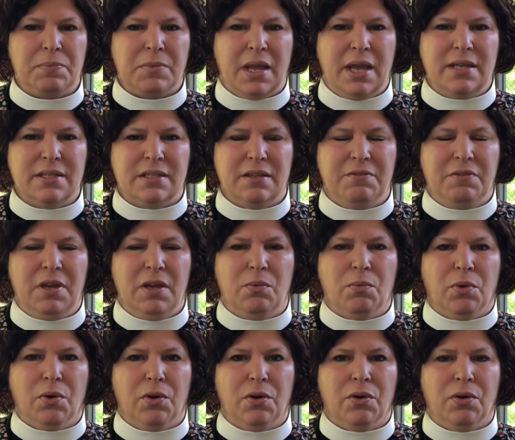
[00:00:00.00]
as if he
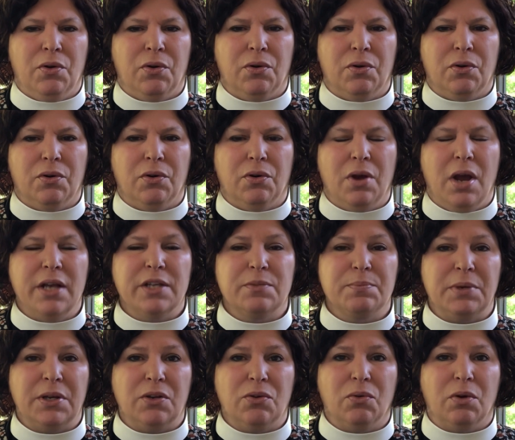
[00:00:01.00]
were her
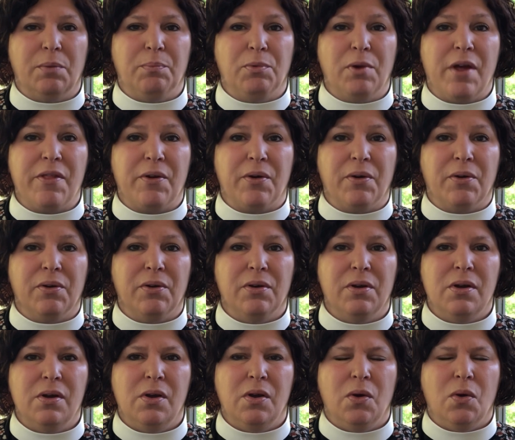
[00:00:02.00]
husband or a brother
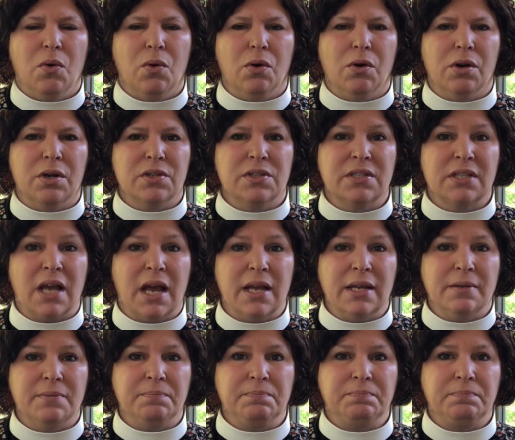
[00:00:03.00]
or a son.